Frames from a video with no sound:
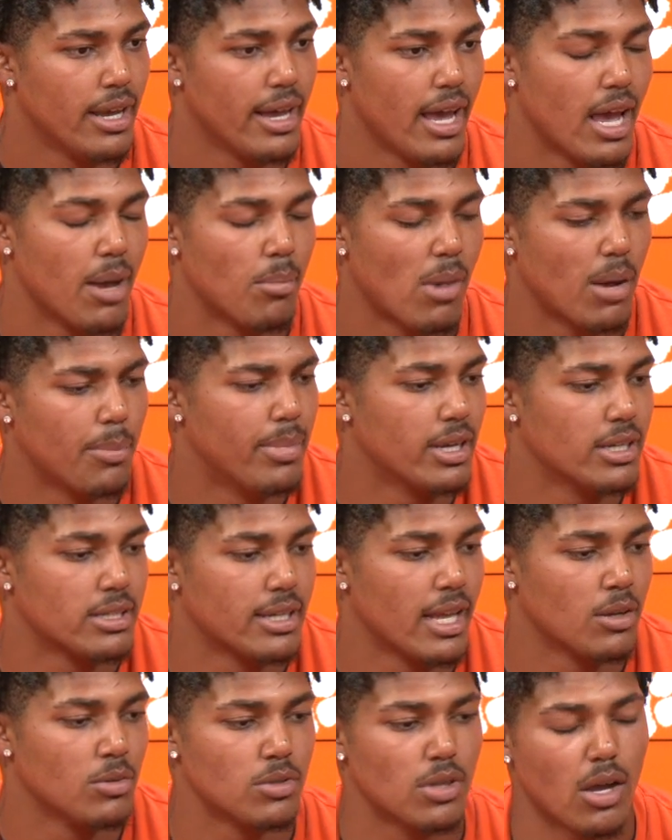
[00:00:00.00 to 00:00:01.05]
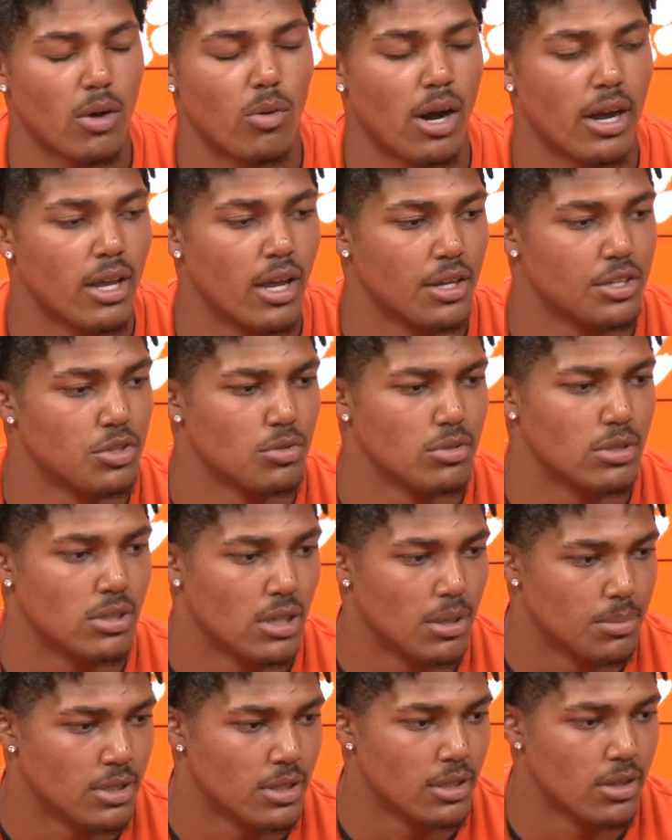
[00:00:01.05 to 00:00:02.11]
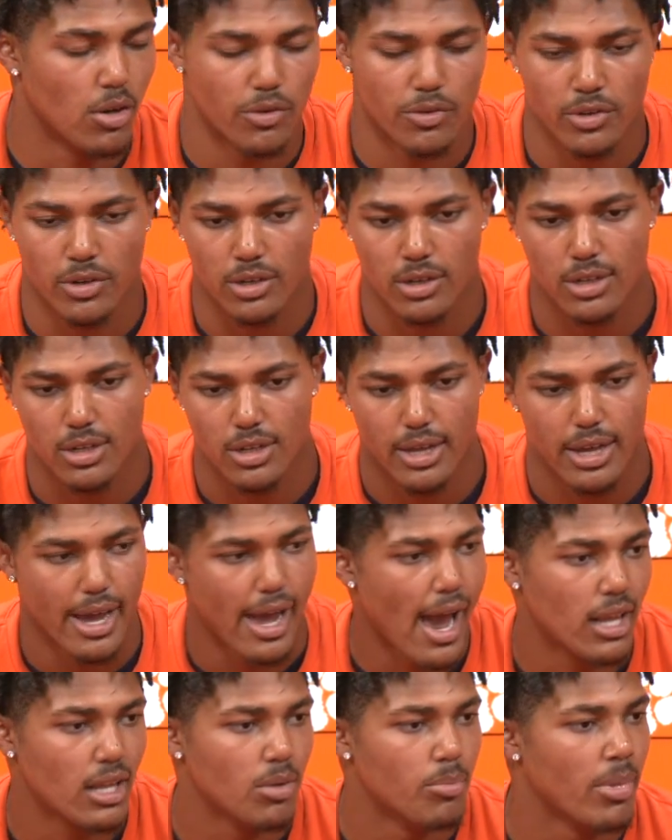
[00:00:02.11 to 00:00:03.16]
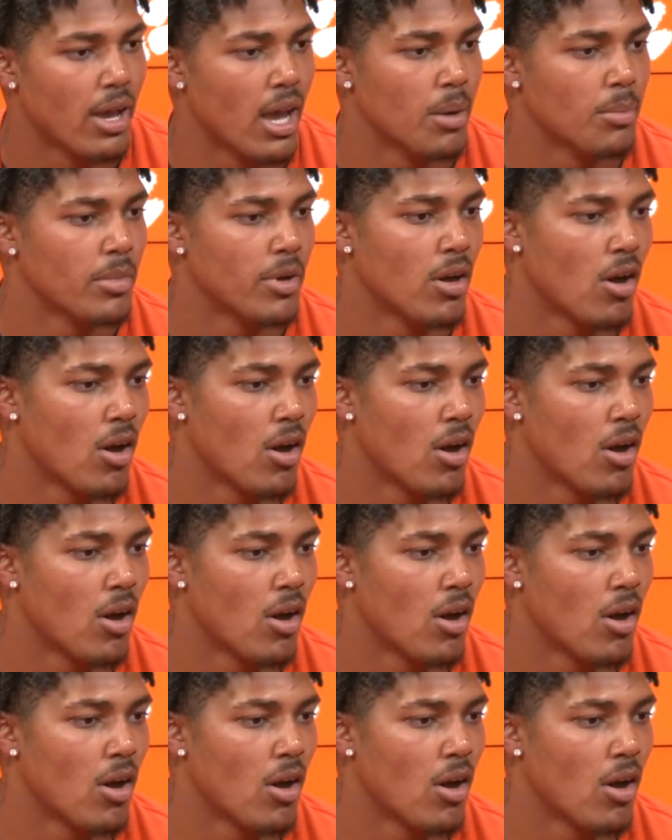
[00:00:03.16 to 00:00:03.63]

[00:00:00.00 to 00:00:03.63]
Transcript: and my biggest thing was like, why y'all choose Clemson over Alabama,